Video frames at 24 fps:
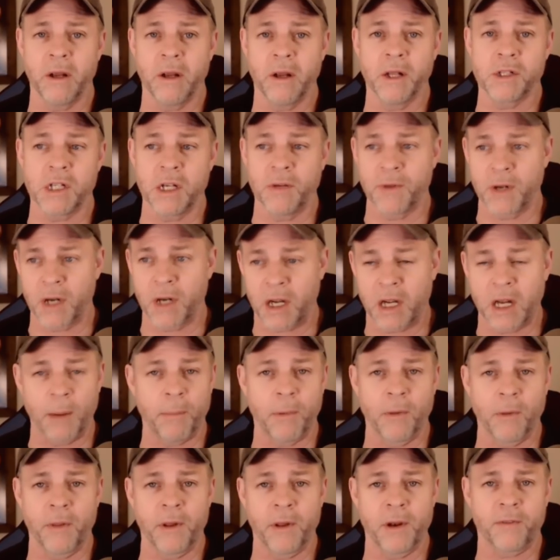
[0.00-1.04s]
it's even a
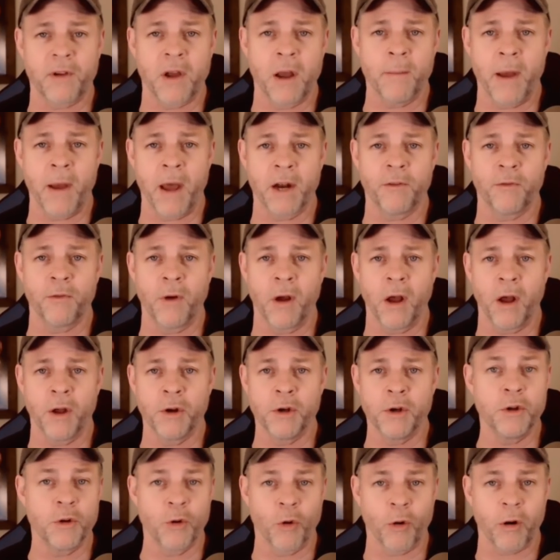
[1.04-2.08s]
couple that have come out of uh,
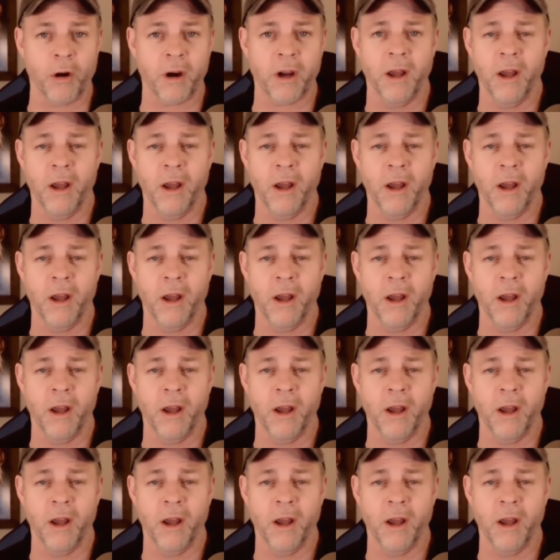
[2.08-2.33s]
New York.